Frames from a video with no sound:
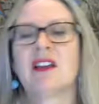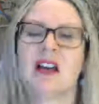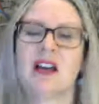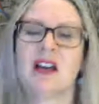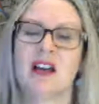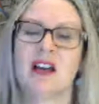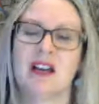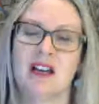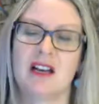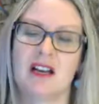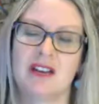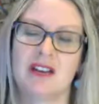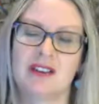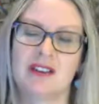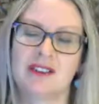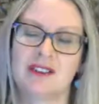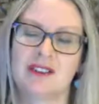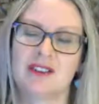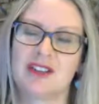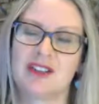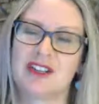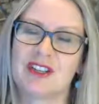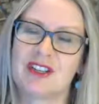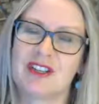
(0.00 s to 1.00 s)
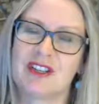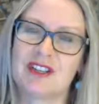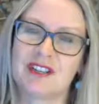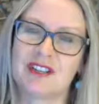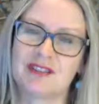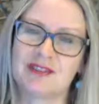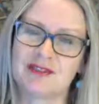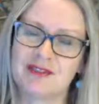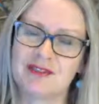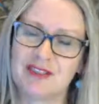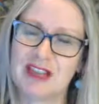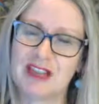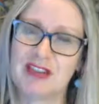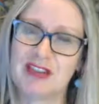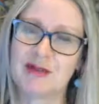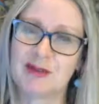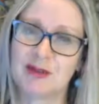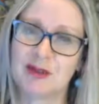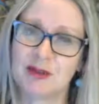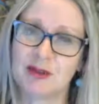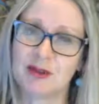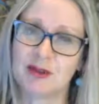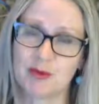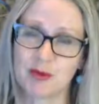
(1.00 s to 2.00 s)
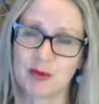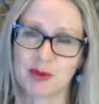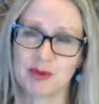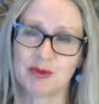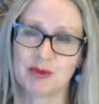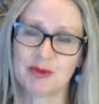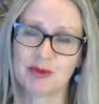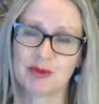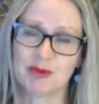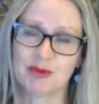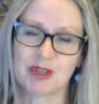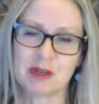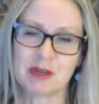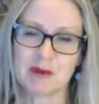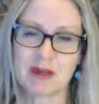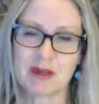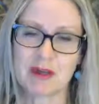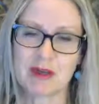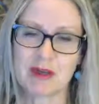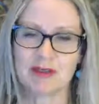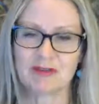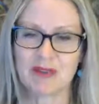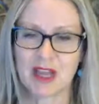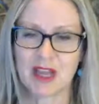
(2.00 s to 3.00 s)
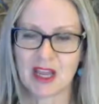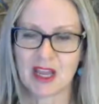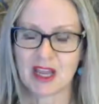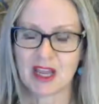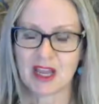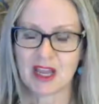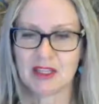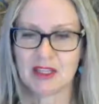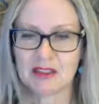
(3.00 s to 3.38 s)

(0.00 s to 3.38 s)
so that you get the flavour of what I'm talking about.